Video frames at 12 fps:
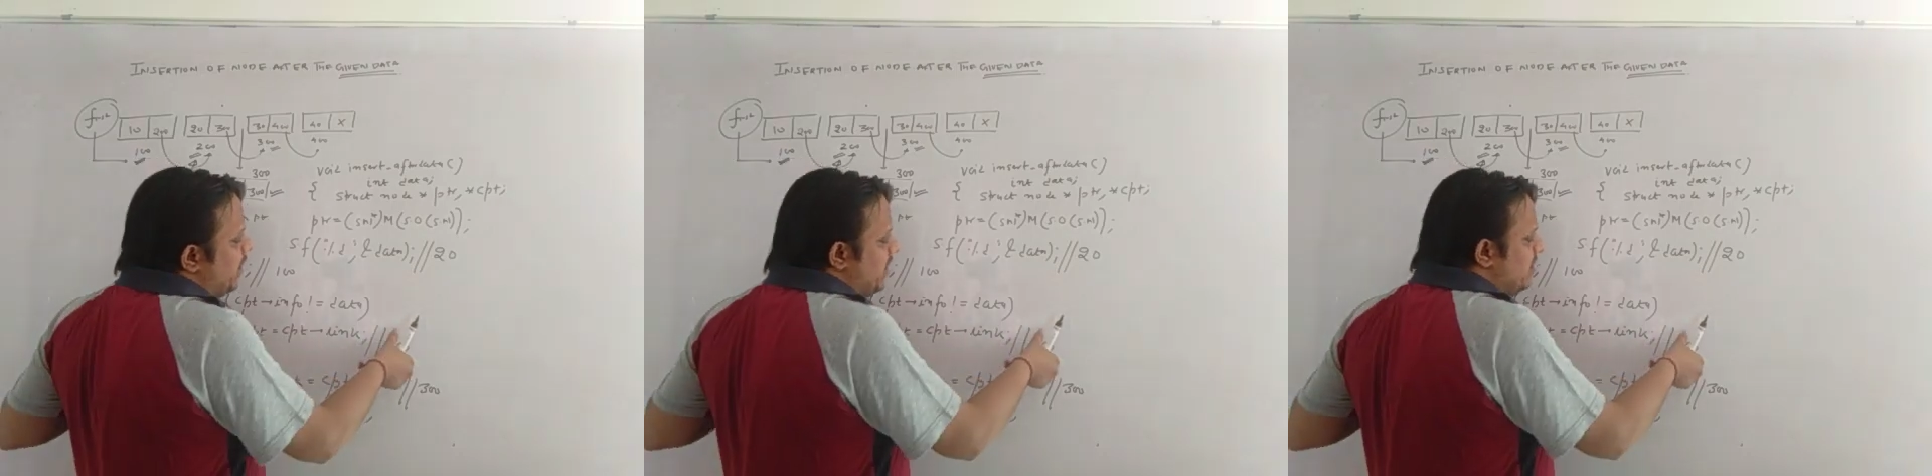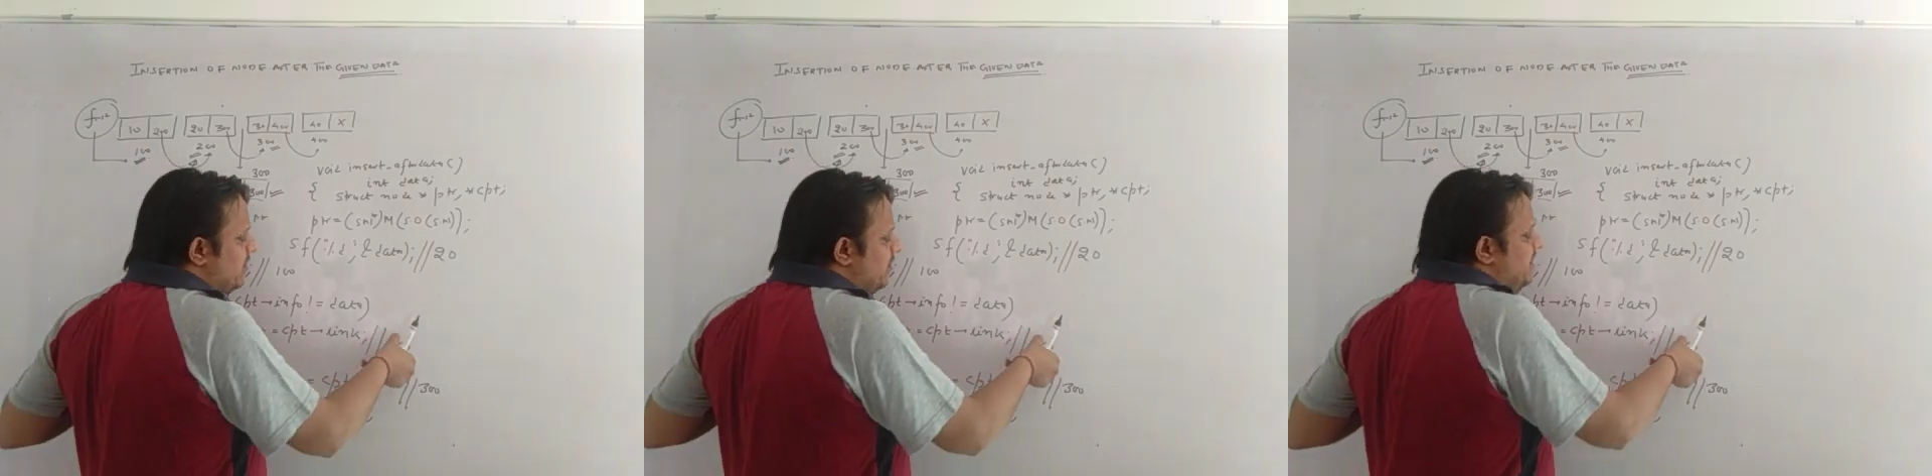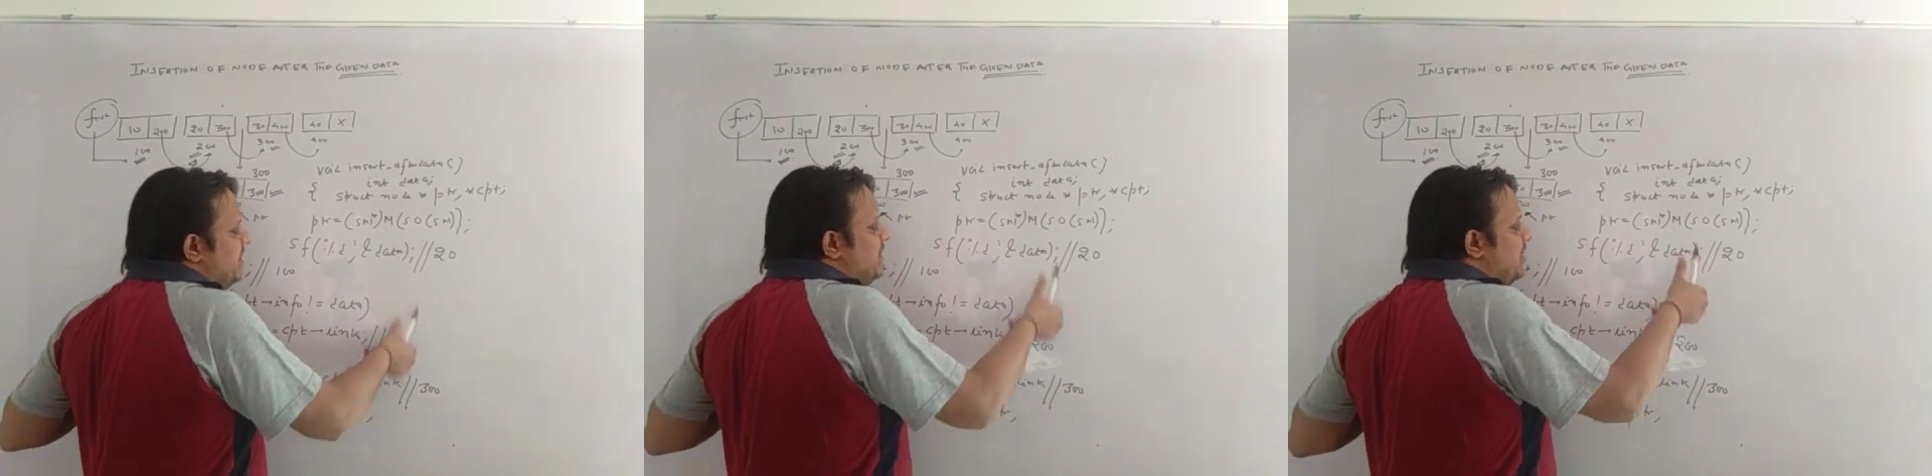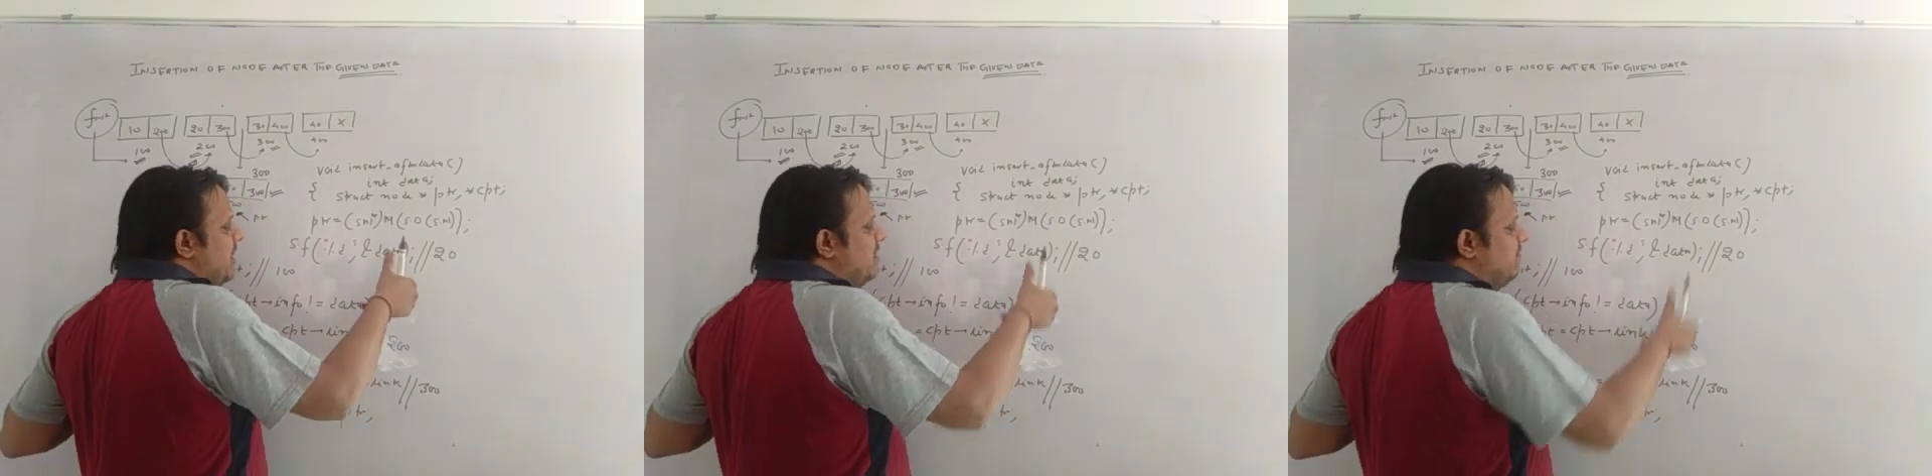where the
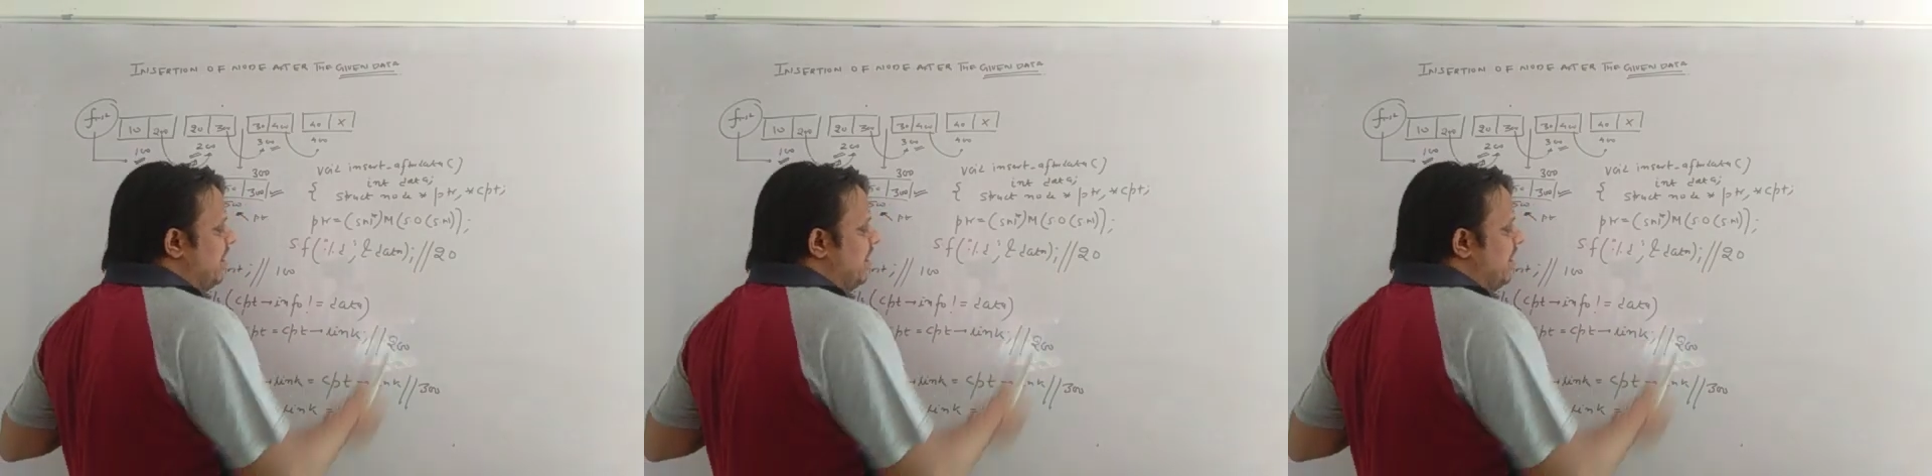data